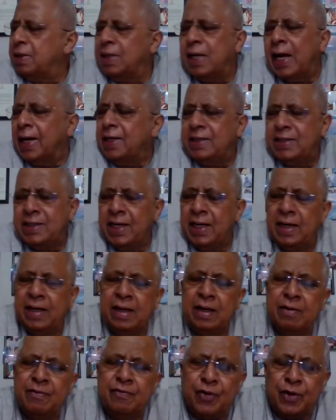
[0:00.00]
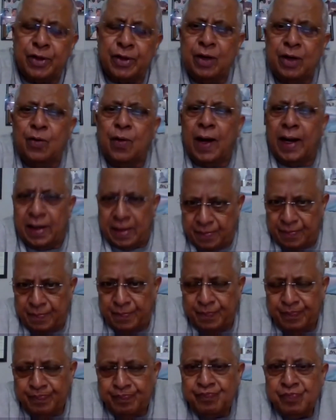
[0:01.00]
nineteen forty-one,
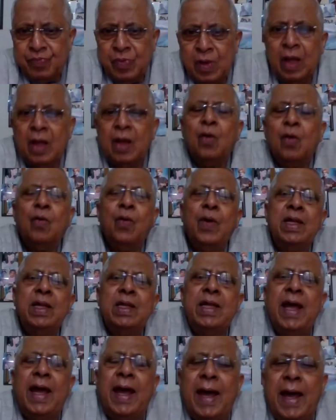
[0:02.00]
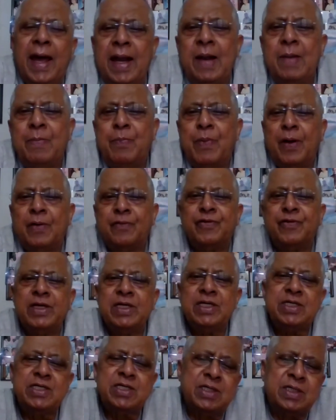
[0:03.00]
with the help of
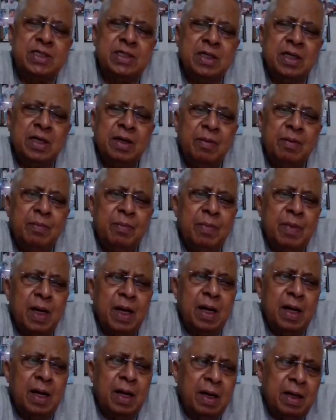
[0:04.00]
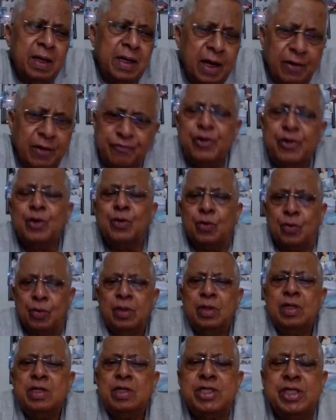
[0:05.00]
his uh, nephew,
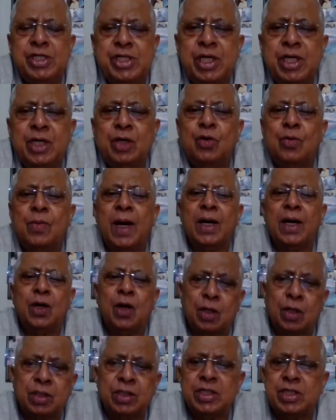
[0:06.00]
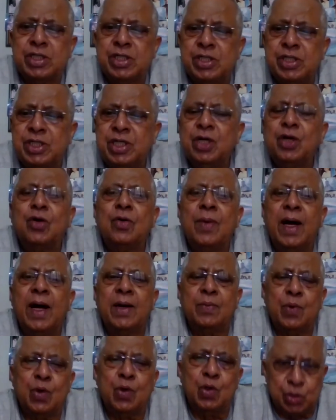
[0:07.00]
Shishir Kumar, Doctor Shishir
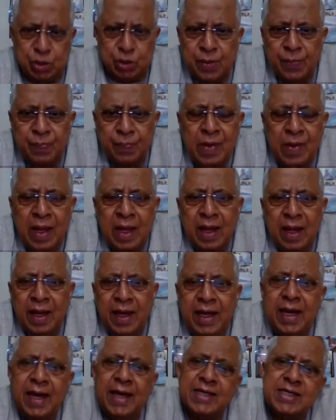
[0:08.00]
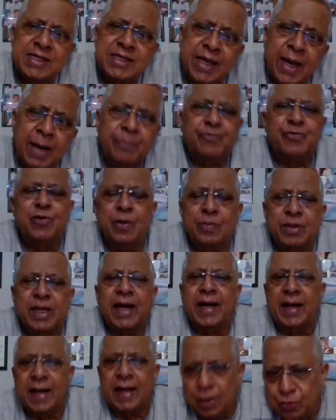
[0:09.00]
Kumar Bose, he escaped from
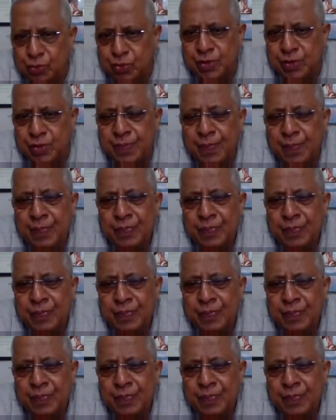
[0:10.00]
that house.